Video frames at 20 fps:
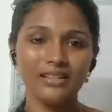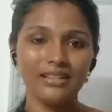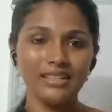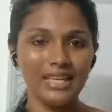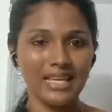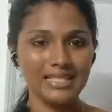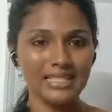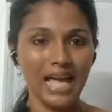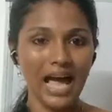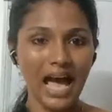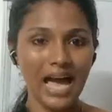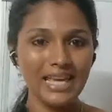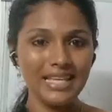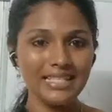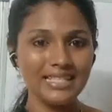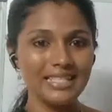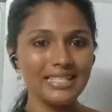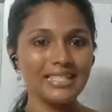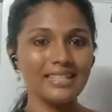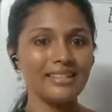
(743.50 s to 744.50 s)
yes,
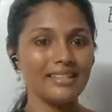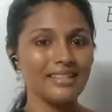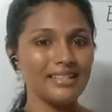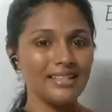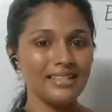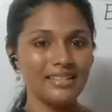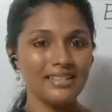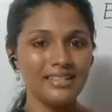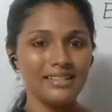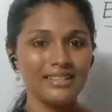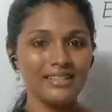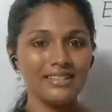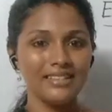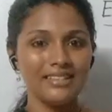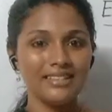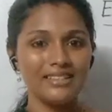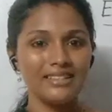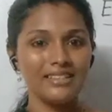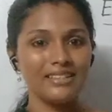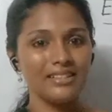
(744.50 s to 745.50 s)
eyes,
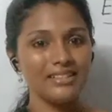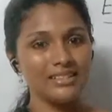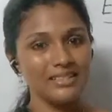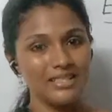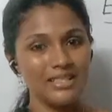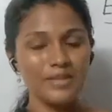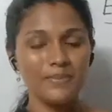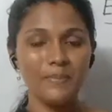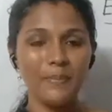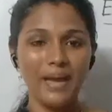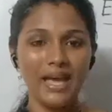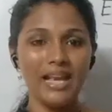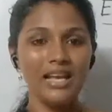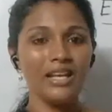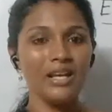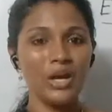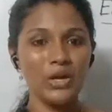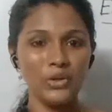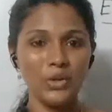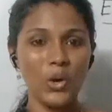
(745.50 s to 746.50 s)
smell,
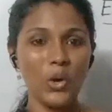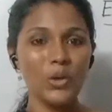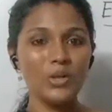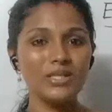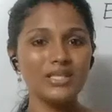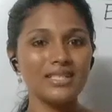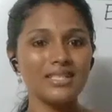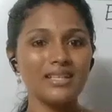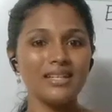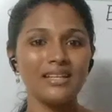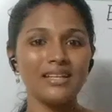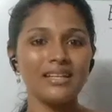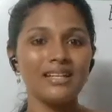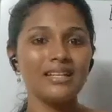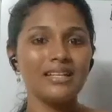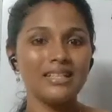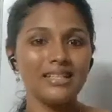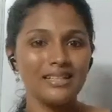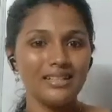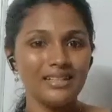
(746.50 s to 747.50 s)
nose,
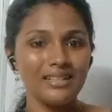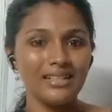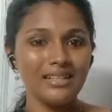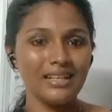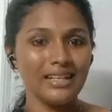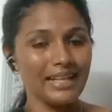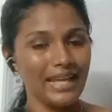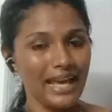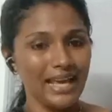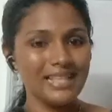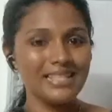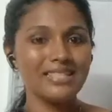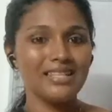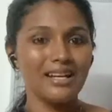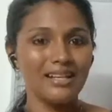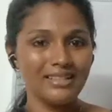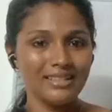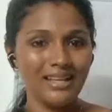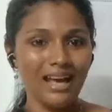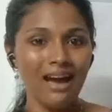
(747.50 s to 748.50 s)
taste,
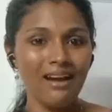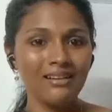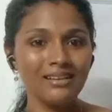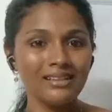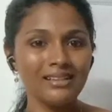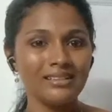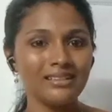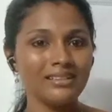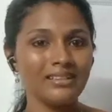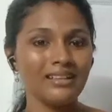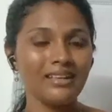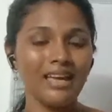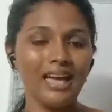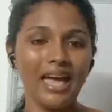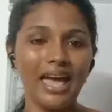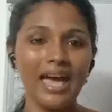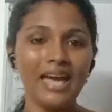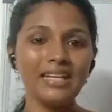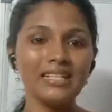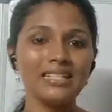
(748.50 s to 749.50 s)
tongue,
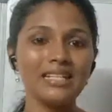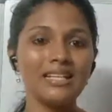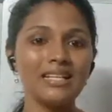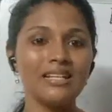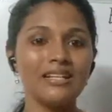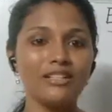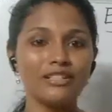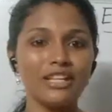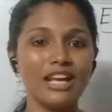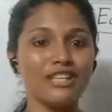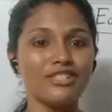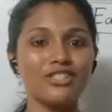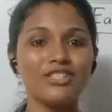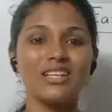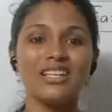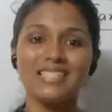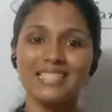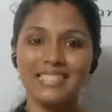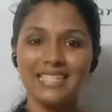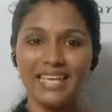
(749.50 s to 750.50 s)
and touch,
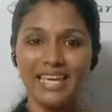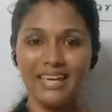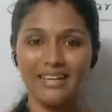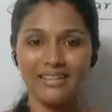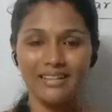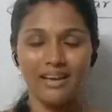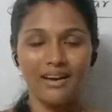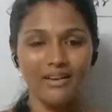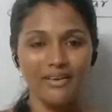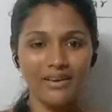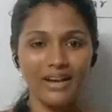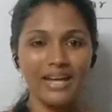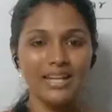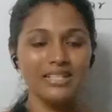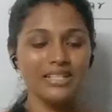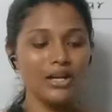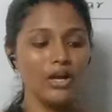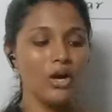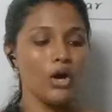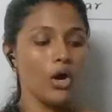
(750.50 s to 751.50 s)
skin,
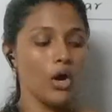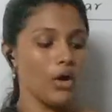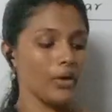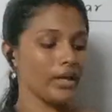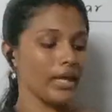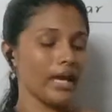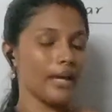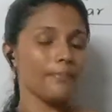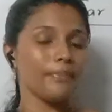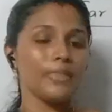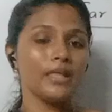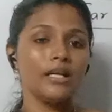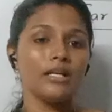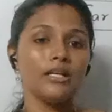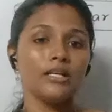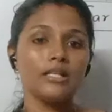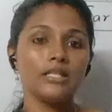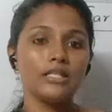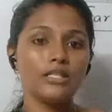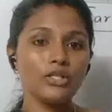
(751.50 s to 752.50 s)
right? Okay.
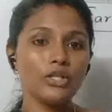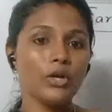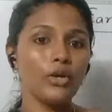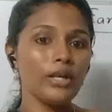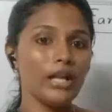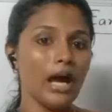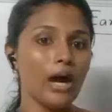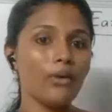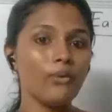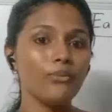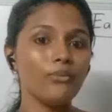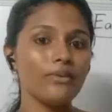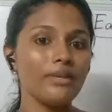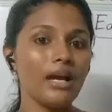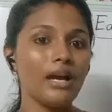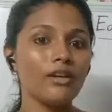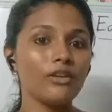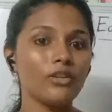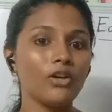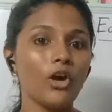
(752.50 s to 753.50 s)
So now we
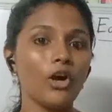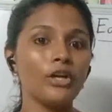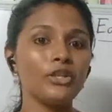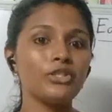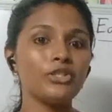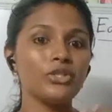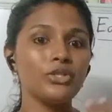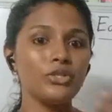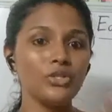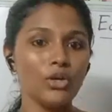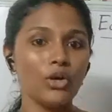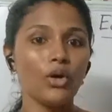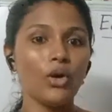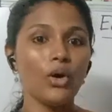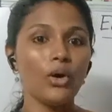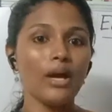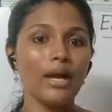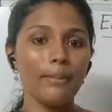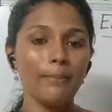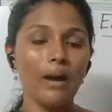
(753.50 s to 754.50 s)
are going to
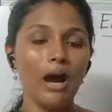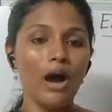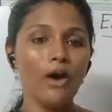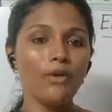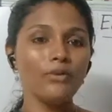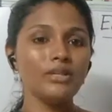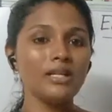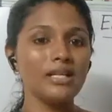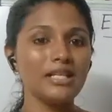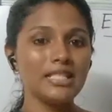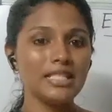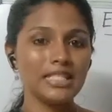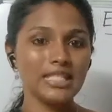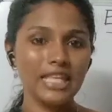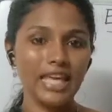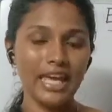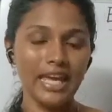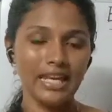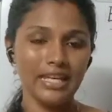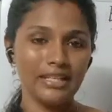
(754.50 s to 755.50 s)
know about
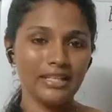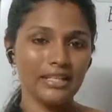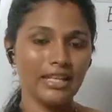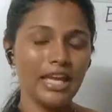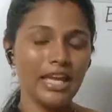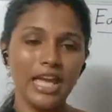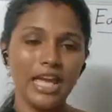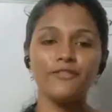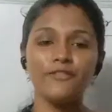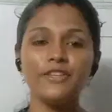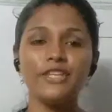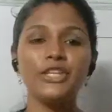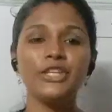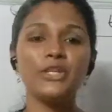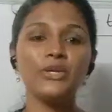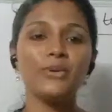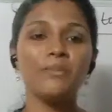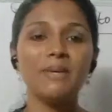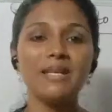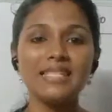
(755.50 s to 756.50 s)
skin. We
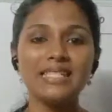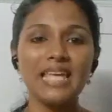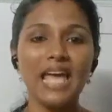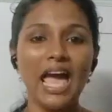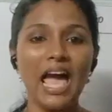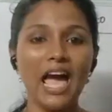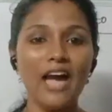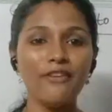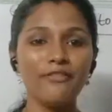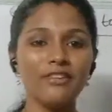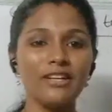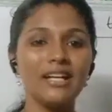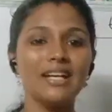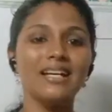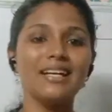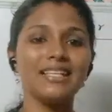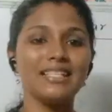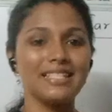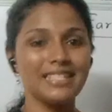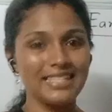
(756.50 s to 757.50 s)
humans have
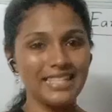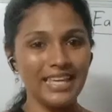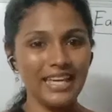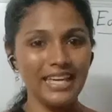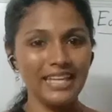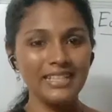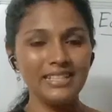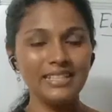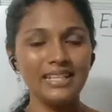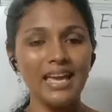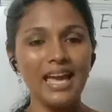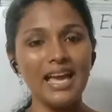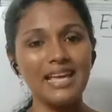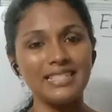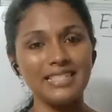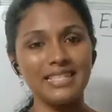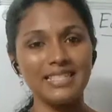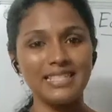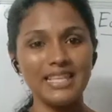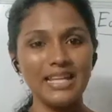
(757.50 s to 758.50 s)
skin
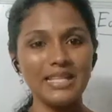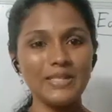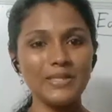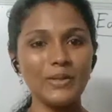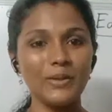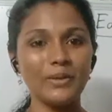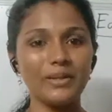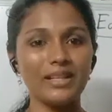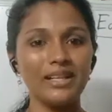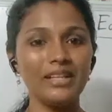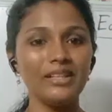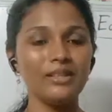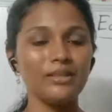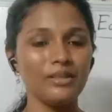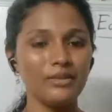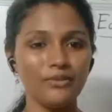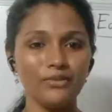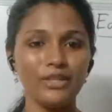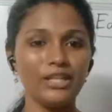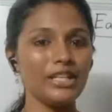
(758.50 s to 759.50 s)
as a sense organ.
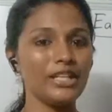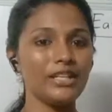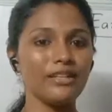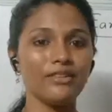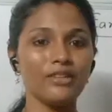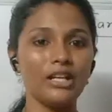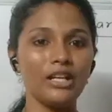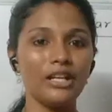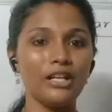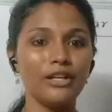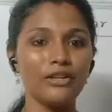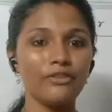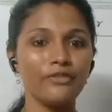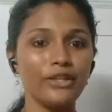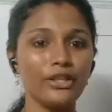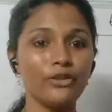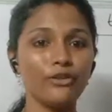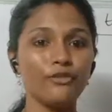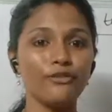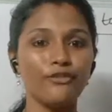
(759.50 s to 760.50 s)
We
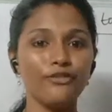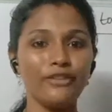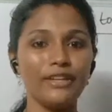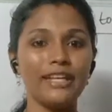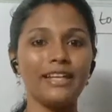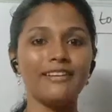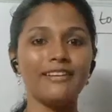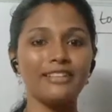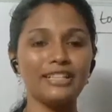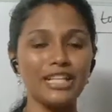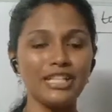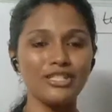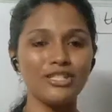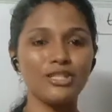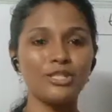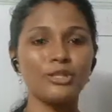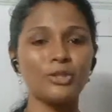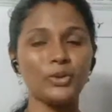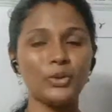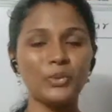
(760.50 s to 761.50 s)
could feel touch
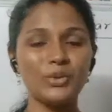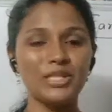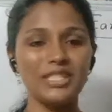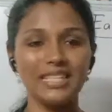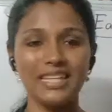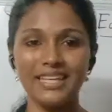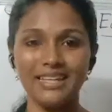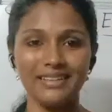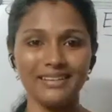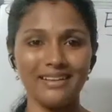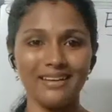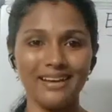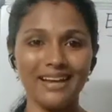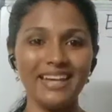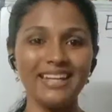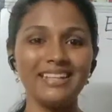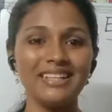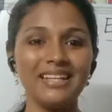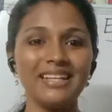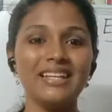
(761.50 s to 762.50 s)
through skin,
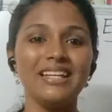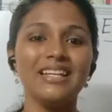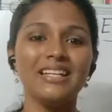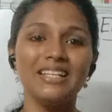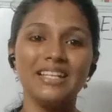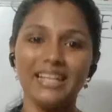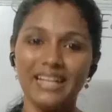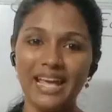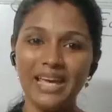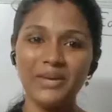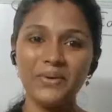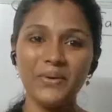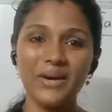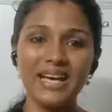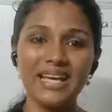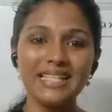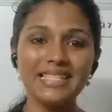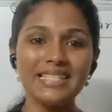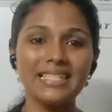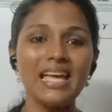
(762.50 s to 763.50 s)
right?
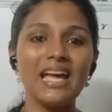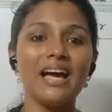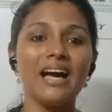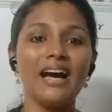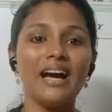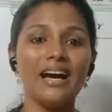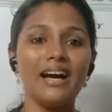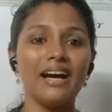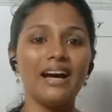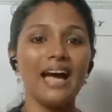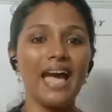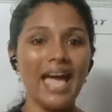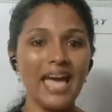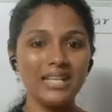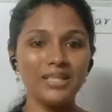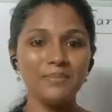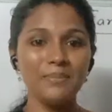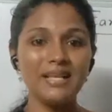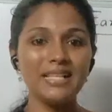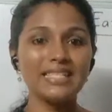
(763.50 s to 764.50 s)
Likewise,
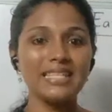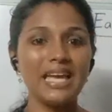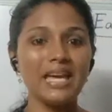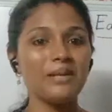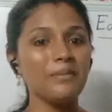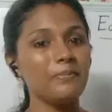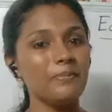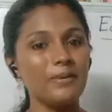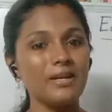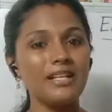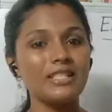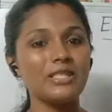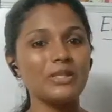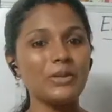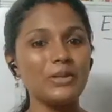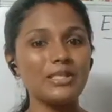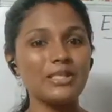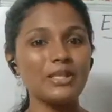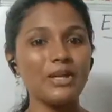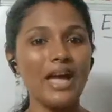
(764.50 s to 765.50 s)
animals and birds
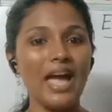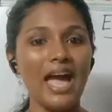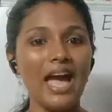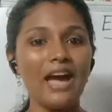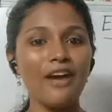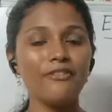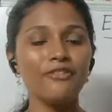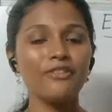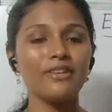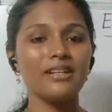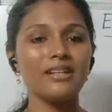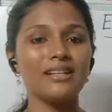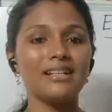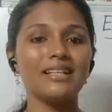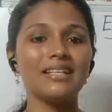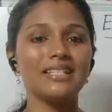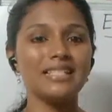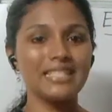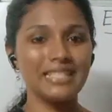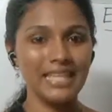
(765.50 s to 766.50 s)
also have
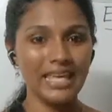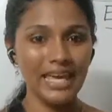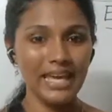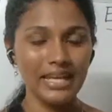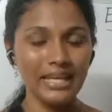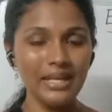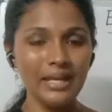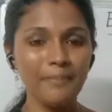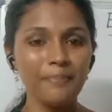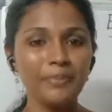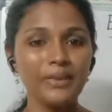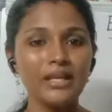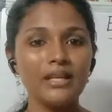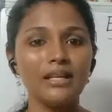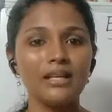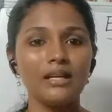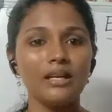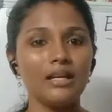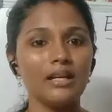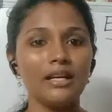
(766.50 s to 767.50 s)
skin.
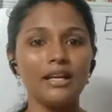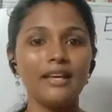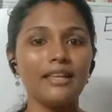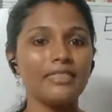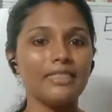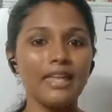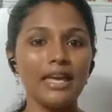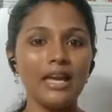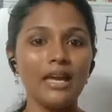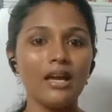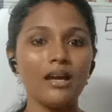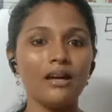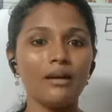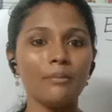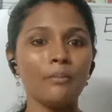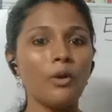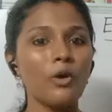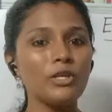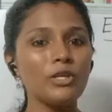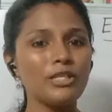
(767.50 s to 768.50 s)

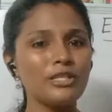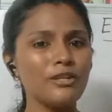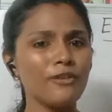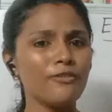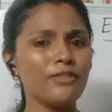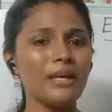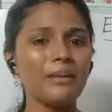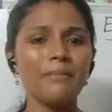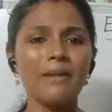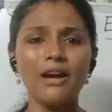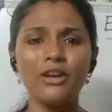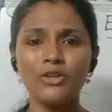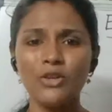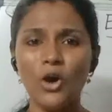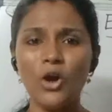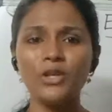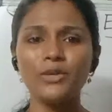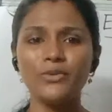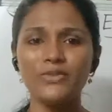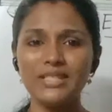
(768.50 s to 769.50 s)
Most of them are
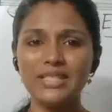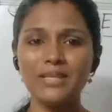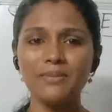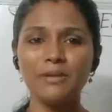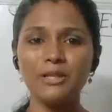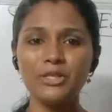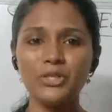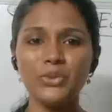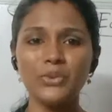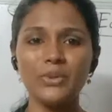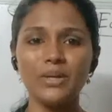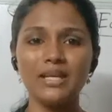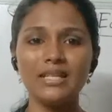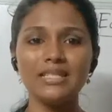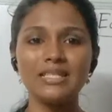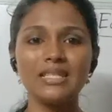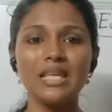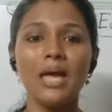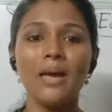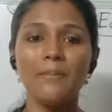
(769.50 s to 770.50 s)
not visible to
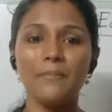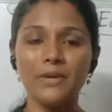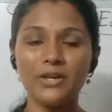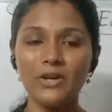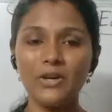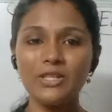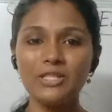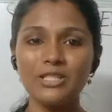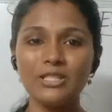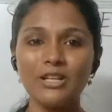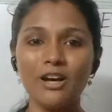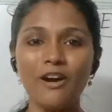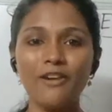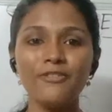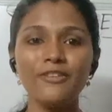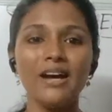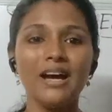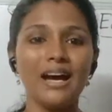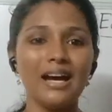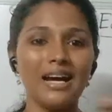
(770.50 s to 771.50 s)
us because of